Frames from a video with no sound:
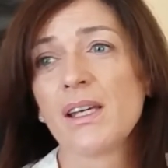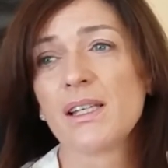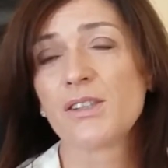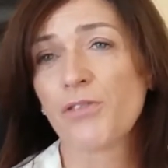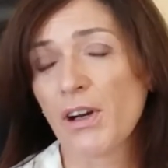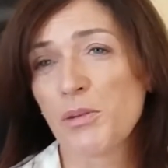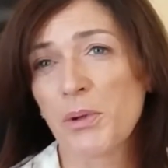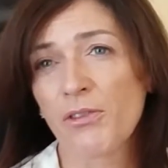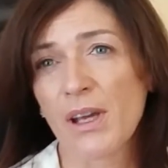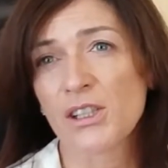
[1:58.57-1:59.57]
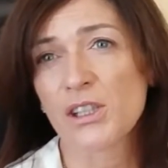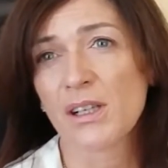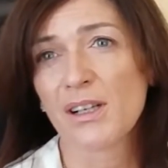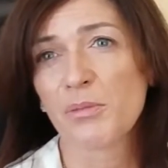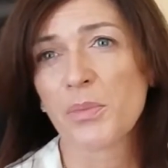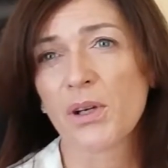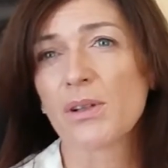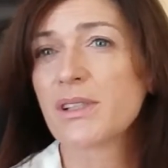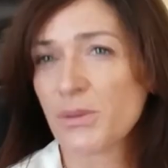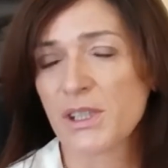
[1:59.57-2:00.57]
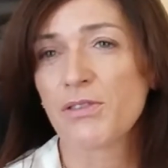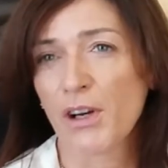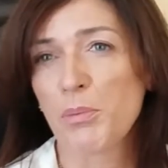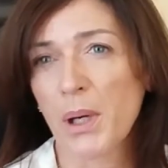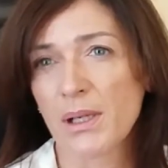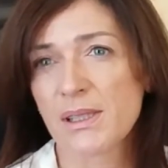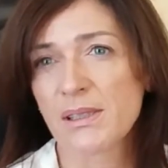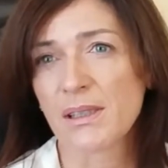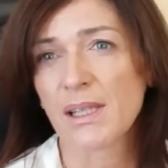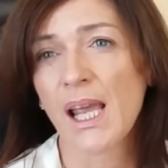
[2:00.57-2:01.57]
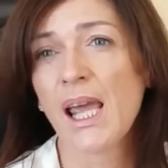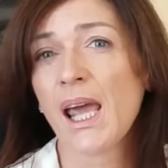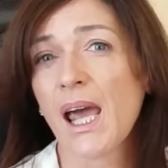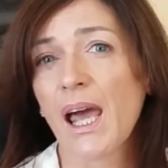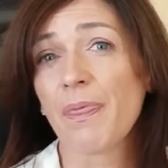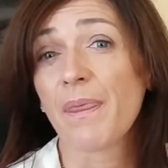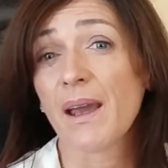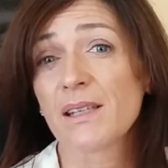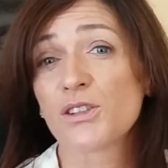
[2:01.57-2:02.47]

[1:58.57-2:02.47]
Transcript: it's very professional, but also it's very personal. And that